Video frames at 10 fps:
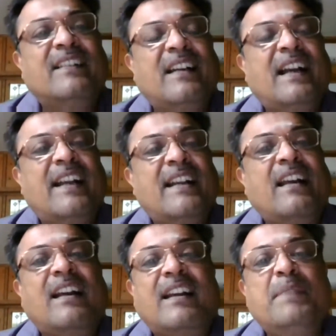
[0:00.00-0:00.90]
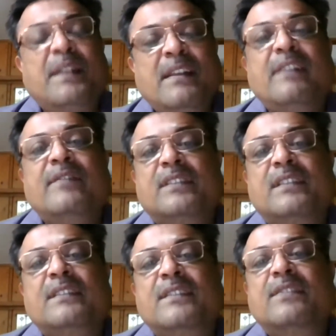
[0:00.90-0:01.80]
And I believe
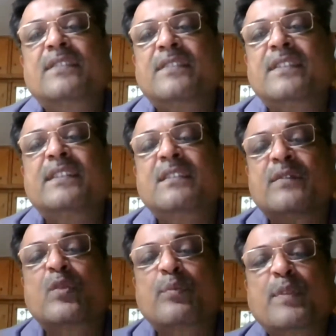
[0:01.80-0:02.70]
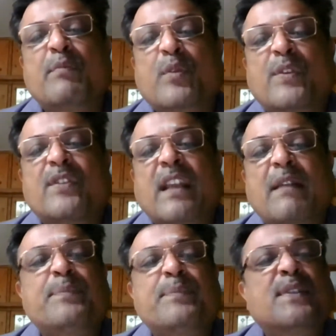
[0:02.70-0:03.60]
that this decision of the Supreme Court is
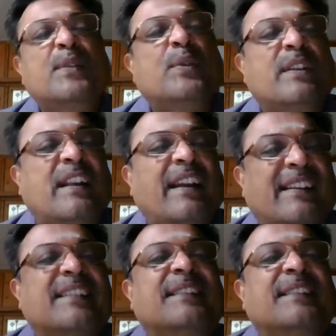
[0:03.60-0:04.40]
absolutely right.